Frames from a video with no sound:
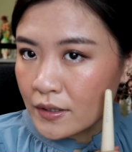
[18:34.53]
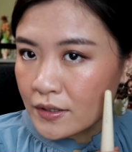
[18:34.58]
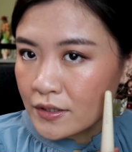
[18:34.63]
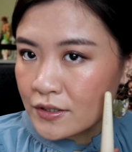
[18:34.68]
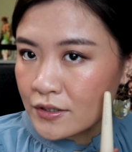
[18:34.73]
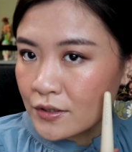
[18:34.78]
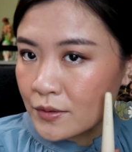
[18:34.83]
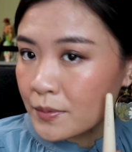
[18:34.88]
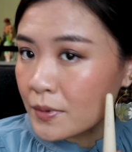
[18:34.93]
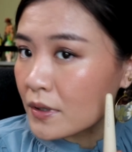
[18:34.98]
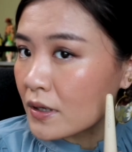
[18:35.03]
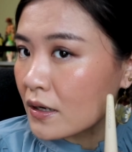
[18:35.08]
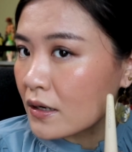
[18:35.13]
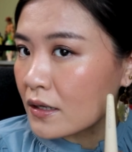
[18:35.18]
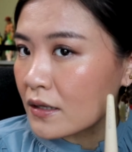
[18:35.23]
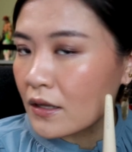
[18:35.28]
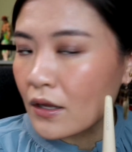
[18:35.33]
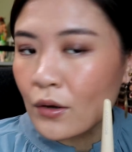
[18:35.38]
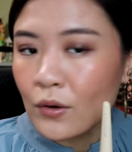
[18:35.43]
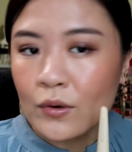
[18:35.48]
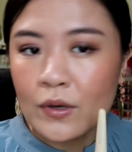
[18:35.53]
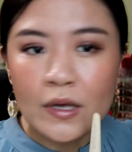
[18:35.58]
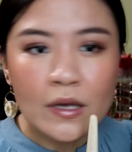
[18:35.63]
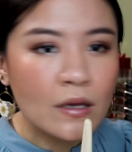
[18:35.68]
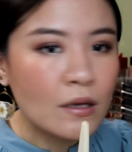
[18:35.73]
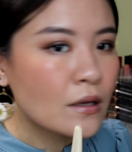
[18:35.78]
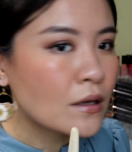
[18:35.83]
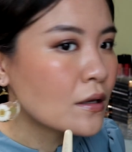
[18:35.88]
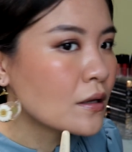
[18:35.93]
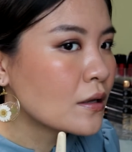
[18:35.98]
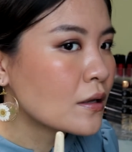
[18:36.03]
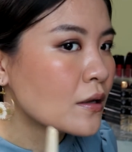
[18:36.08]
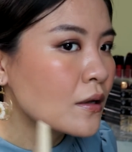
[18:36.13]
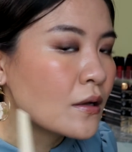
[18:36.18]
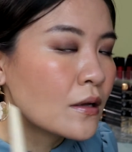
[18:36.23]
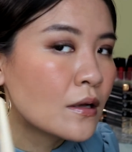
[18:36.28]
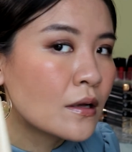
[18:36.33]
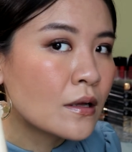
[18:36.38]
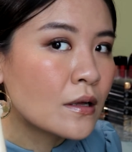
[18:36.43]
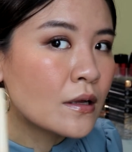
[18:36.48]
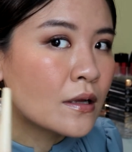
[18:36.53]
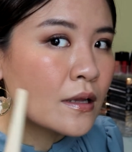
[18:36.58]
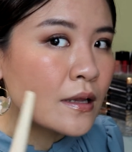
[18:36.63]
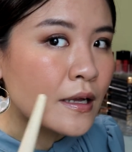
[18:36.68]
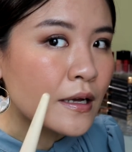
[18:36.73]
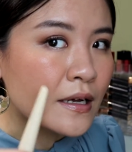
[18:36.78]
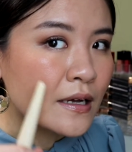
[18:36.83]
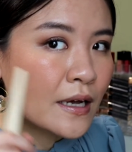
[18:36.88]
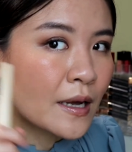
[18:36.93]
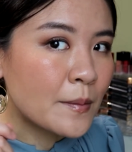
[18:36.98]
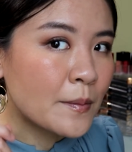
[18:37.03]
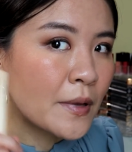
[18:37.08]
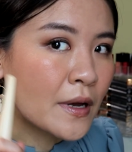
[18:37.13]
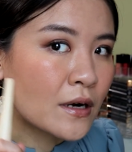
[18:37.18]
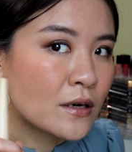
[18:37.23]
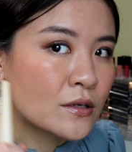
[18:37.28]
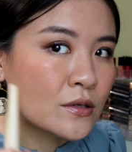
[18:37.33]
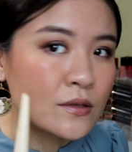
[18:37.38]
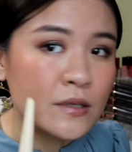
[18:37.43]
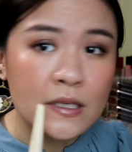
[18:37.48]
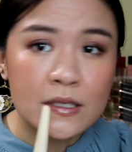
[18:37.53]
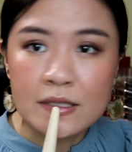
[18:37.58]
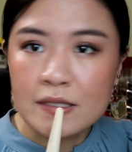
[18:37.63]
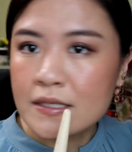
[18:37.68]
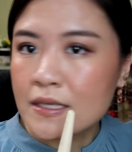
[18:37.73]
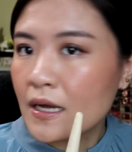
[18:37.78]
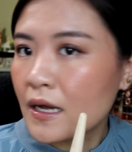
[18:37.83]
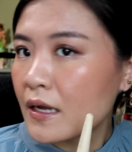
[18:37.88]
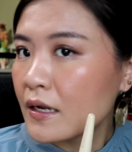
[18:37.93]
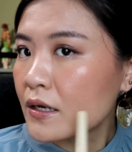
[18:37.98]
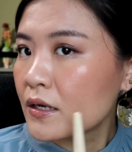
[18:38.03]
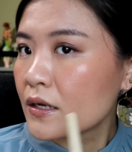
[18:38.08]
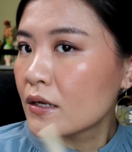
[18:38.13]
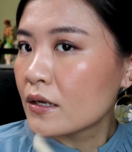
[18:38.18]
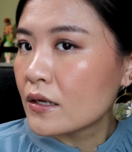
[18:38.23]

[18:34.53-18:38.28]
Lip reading: glowy, like compared to this side.